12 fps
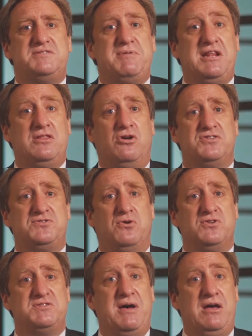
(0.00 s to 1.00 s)
been a lot
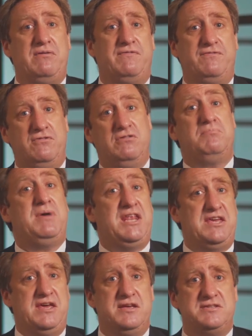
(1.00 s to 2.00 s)
talked about for many
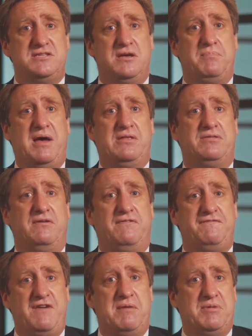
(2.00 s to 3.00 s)
years about the
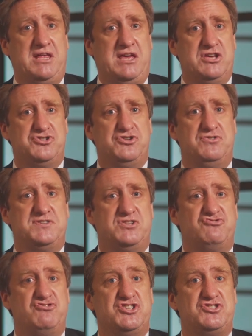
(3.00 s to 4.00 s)
family issues and
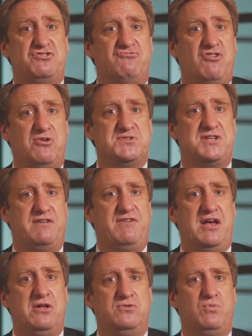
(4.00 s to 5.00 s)
traditional roles that have
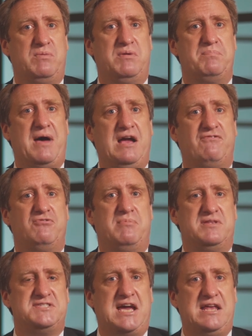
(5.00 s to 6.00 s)
held women back from
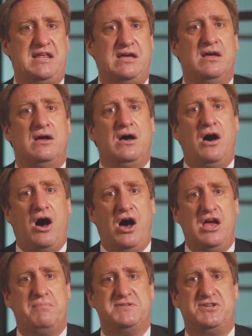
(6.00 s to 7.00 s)
attaining
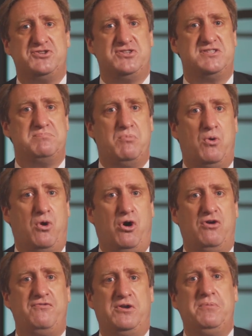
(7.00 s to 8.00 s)
higher positions more
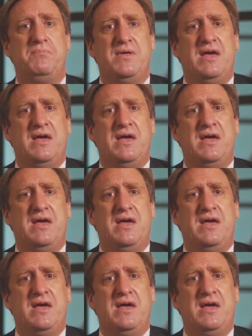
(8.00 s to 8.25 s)
often.